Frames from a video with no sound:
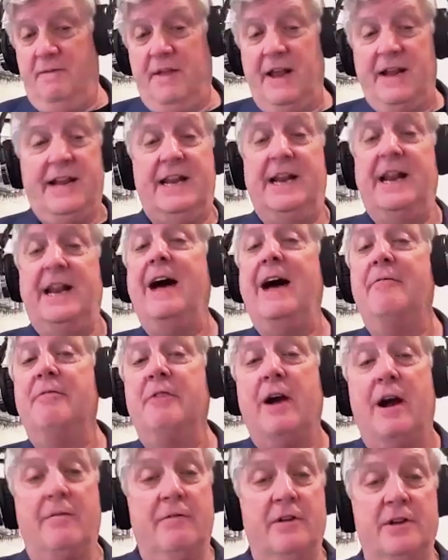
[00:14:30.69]
didn't have
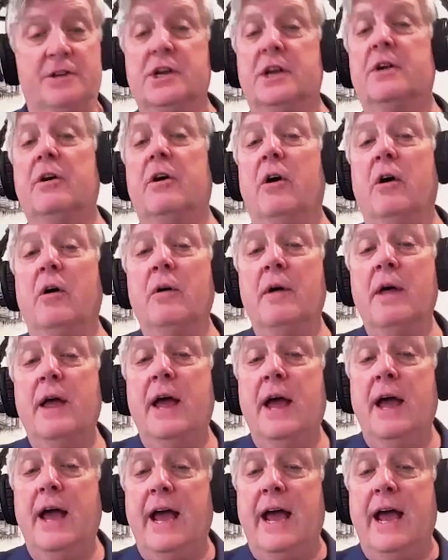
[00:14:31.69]
coverage at all.
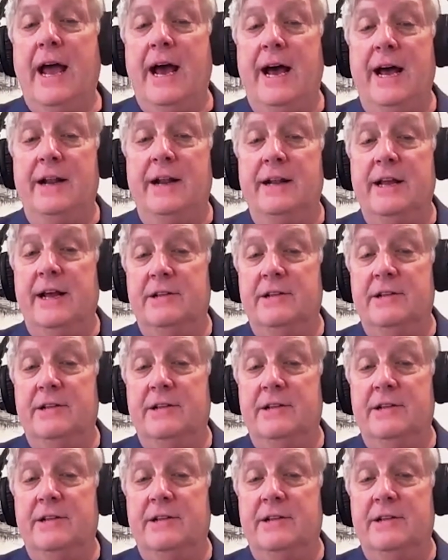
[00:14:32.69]
And